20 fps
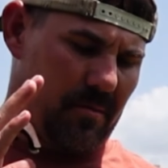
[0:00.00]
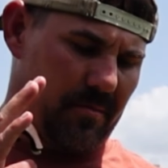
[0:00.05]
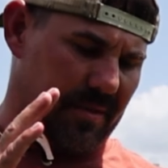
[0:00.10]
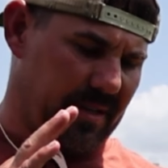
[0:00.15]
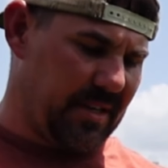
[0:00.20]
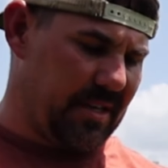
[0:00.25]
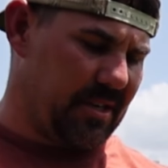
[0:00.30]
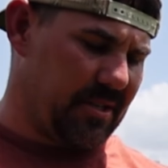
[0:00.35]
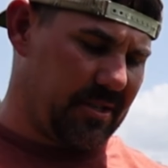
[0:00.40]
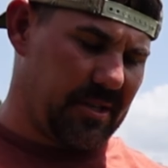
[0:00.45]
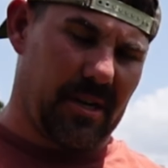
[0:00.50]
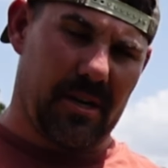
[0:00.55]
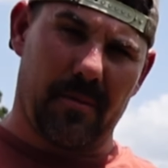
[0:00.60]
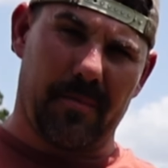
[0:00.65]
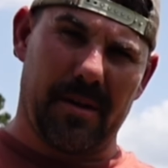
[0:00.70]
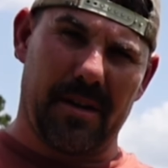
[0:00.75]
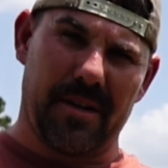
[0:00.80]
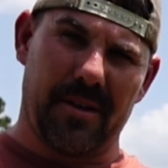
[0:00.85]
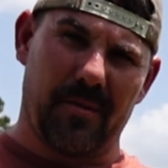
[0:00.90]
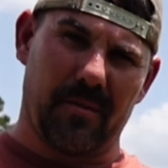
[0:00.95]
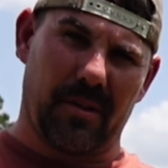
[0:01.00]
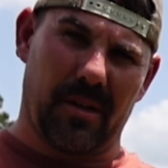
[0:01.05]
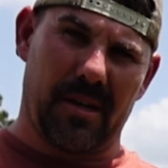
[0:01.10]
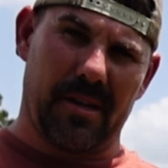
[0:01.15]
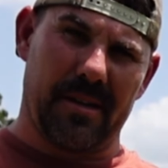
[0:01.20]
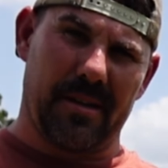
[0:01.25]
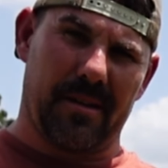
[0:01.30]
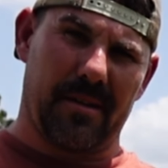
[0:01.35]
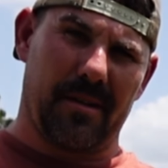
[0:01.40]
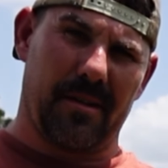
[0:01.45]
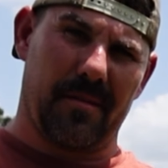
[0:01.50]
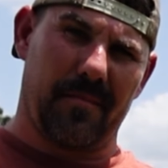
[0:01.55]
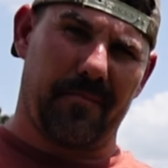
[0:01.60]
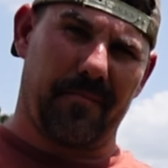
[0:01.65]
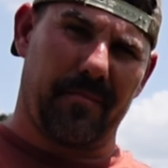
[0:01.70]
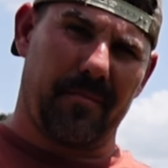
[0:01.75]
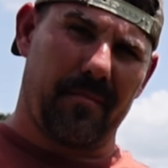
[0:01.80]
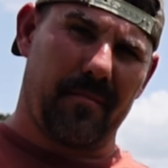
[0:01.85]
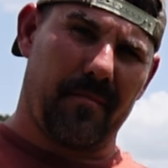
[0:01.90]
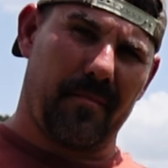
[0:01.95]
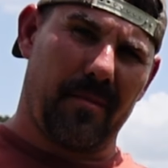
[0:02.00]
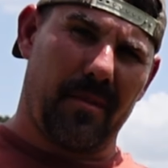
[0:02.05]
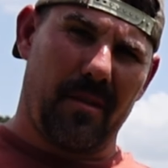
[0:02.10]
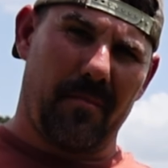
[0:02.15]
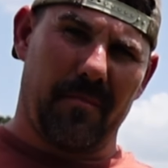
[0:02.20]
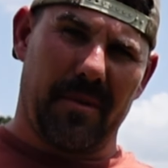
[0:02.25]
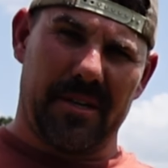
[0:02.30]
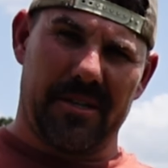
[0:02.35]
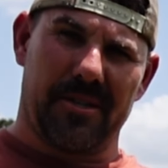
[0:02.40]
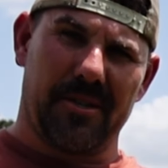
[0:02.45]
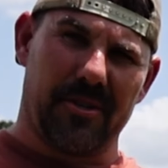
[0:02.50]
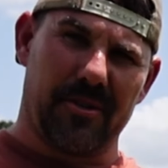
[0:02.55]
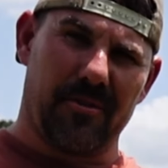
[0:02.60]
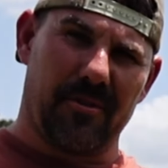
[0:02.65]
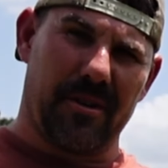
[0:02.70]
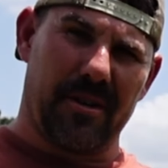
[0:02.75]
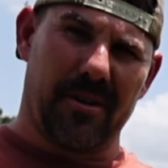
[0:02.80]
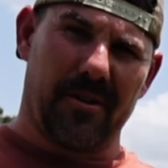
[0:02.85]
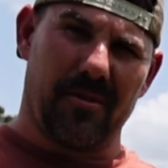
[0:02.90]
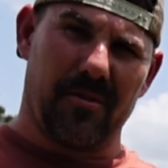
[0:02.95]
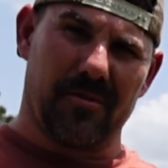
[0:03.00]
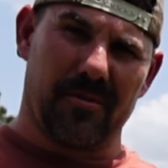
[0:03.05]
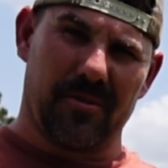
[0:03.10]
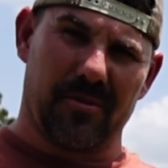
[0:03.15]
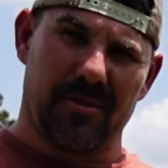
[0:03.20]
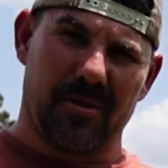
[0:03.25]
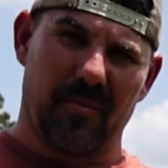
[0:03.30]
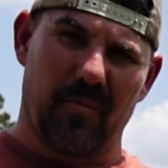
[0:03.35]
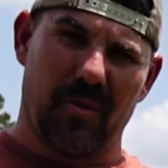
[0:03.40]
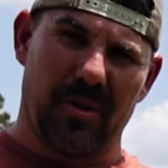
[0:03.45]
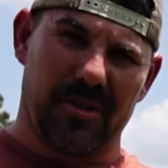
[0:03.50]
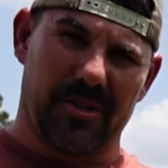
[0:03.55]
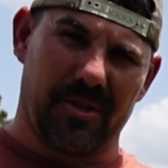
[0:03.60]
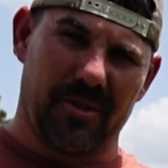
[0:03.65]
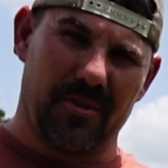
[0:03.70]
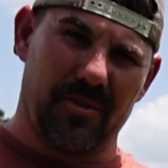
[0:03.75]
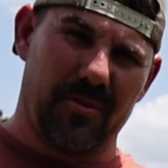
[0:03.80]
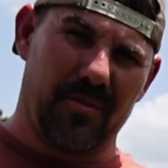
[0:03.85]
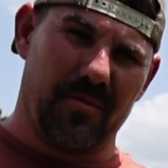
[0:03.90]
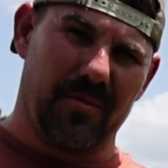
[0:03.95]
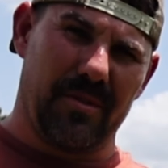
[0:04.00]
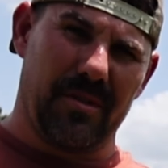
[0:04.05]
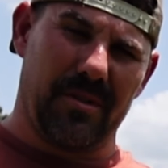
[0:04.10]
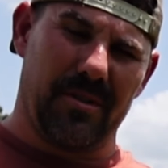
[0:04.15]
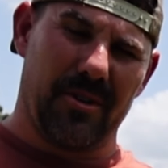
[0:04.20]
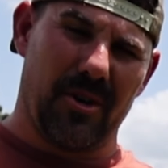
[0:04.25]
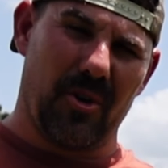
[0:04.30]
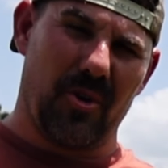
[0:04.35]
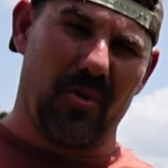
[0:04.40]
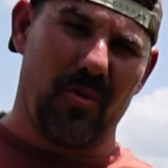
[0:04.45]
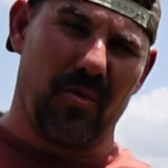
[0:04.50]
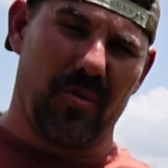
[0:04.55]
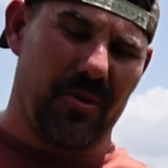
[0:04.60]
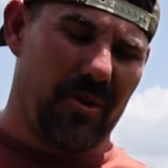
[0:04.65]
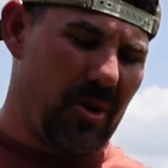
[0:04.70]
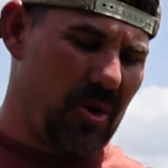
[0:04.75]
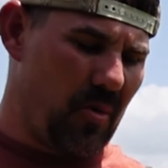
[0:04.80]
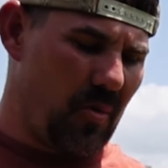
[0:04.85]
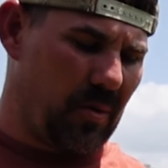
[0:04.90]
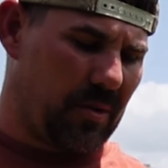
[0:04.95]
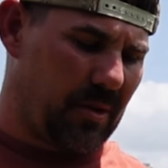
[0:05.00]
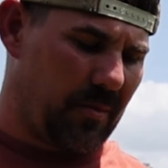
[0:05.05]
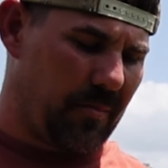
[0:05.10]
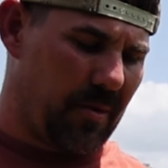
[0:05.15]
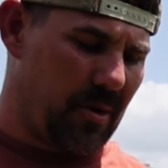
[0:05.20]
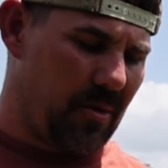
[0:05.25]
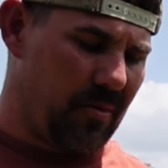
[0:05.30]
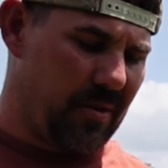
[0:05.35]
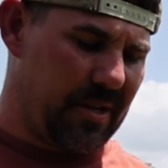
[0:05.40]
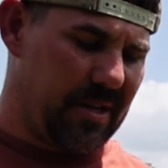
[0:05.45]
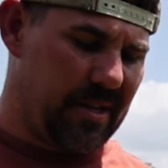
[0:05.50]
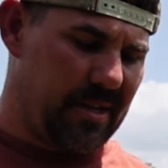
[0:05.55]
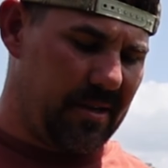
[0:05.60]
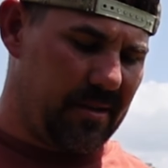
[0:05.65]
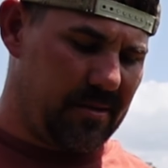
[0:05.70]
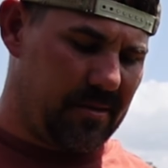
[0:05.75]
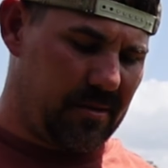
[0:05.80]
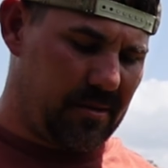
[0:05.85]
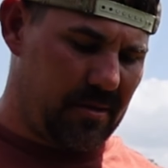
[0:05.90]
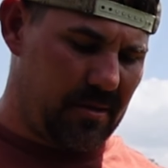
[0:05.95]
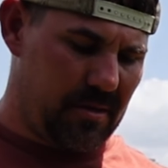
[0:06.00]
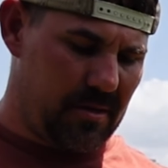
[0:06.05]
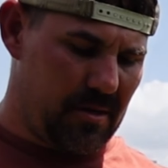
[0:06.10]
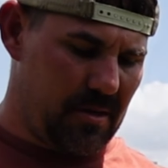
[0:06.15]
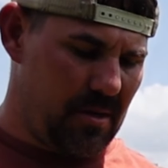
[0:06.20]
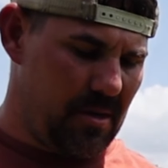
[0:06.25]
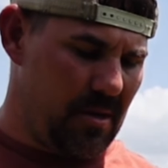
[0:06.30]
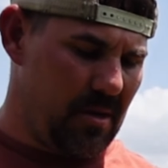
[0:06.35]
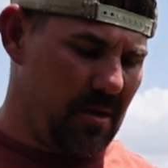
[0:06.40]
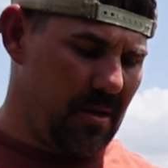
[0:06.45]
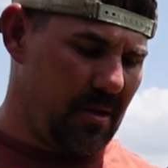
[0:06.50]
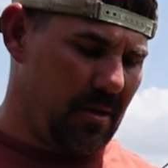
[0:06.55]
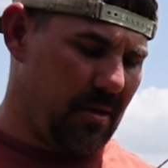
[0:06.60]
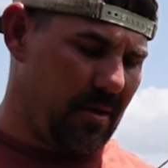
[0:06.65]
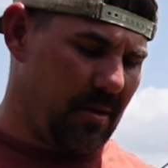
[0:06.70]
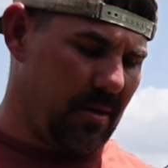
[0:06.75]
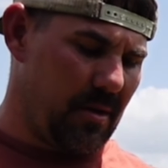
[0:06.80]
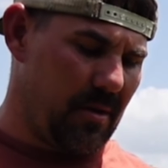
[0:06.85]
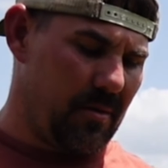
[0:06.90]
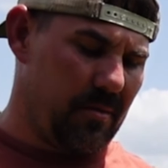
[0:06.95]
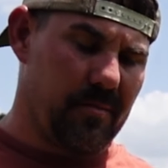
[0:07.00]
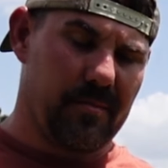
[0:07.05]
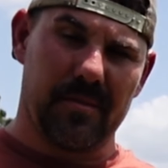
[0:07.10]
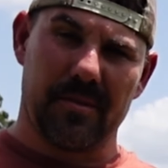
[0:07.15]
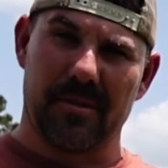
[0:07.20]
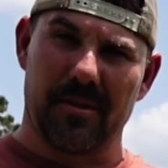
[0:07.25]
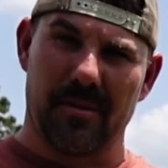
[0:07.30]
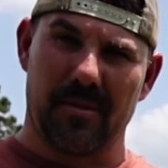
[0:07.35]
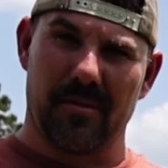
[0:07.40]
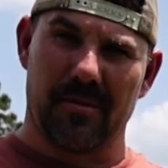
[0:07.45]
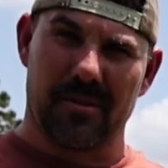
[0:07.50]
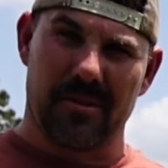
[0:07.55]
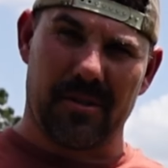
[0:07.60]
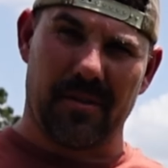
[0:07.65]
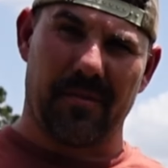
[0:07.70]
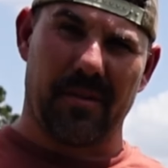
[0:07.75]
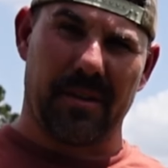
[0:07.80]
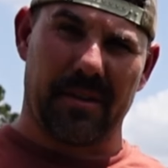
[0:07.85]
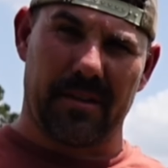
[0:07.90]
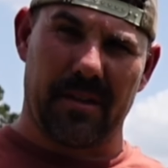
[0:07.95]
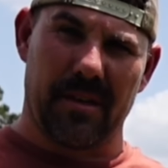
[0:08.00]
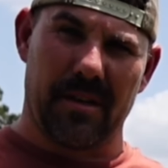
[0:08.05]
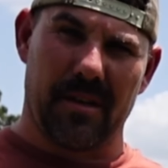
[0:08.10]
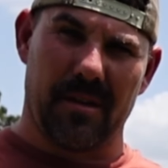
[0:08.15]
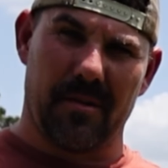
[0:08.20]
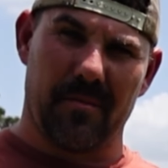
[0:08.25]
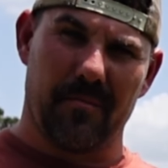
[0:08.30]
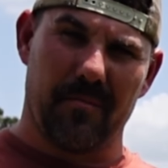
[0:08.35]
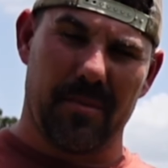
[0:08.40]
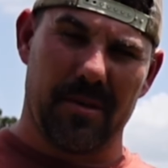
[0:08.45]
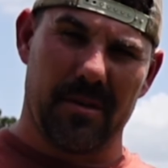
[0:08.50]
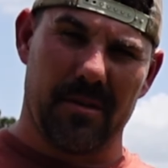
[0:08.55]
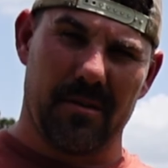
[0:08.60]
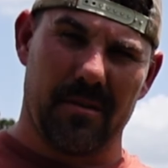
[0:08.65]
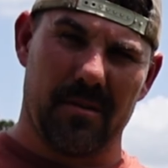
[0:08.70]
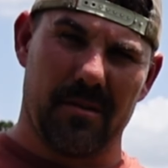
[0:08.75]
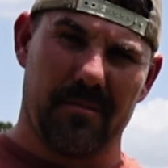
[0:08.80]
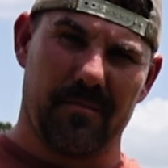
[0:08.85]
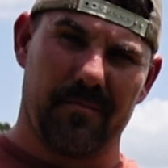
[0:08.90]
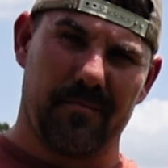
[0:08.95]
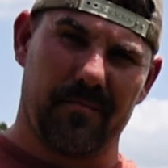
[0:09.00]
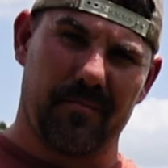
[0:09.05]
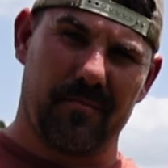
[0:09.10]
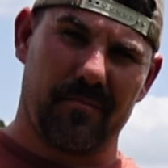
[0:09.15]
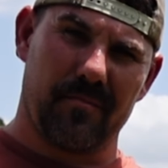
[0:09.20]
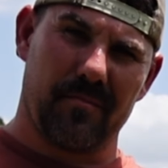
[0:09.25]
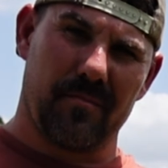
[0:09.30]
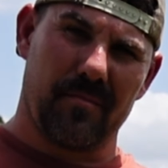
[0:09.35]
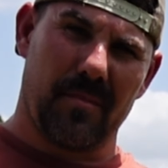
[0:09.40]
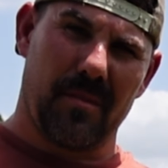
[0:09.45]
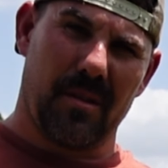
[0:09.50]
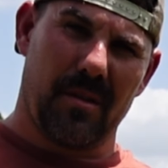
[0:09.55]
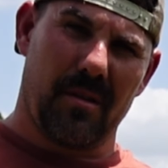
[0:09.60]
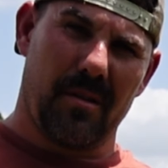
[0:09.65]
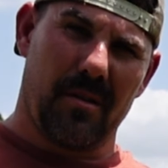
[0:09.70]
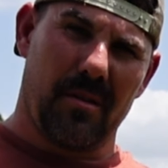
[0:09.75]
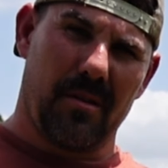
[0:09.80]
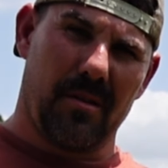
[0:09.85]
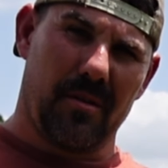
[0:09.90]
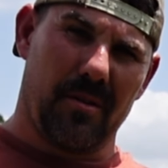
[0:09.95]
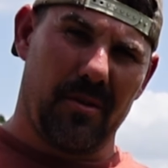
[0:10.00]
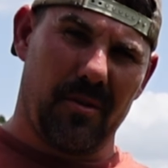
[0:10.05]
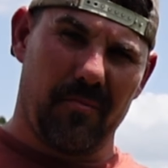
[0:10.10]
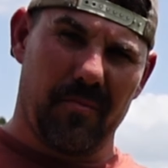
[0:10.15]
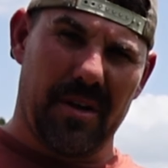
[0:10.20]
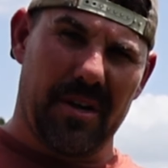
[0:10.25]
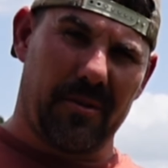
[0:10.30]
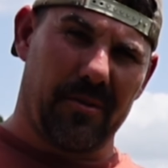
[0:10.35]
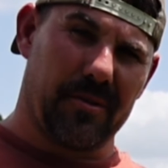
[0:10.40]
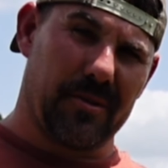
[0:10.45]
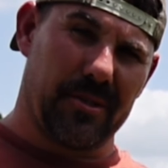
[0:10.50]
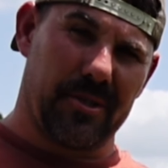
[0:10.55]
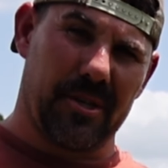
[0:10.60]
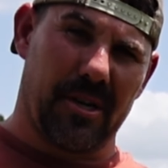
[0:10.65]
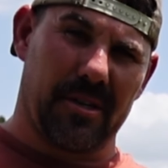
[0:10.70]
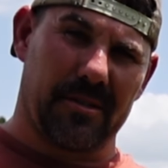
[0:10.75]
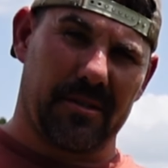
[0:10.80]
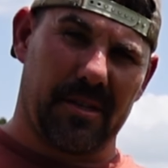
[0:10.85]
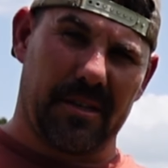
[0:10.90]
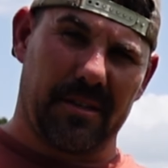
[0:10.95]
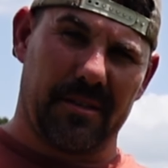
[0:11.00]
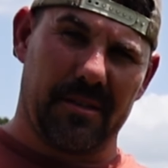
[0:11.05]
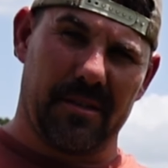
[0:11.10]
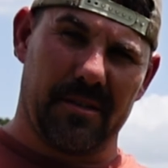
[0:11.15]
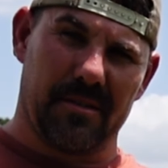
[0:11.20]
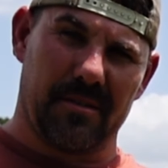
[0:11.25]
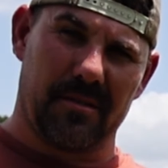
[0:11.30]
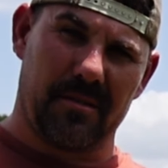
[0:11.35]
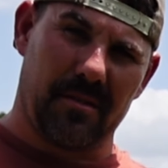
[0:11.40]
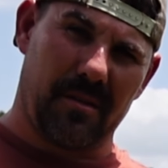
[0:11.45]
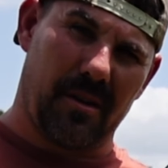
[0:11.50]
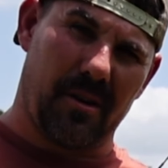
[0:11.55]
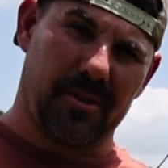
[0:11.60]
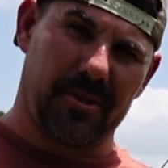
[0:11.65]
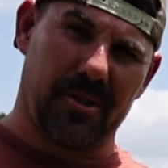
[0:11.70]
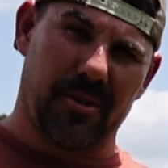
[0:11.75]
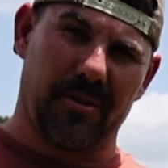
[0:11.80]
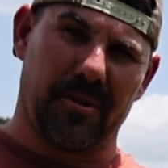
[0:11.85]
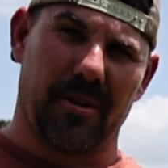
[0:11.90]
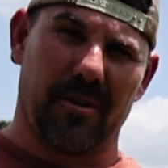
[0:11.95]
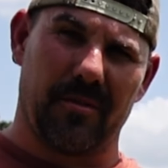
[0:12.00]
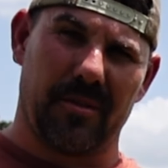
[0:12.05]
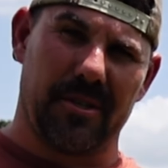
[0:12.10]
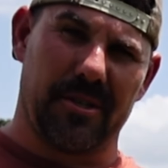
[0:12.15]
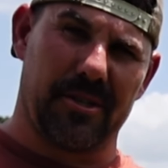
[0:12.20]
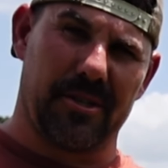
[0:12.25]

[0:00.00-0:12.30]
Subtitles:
get it set up how you like. Make sure your arrows are somewhat tuned, know what the bow needs. You know, so stuff like that. But you can make shots like this. I'll show y'all this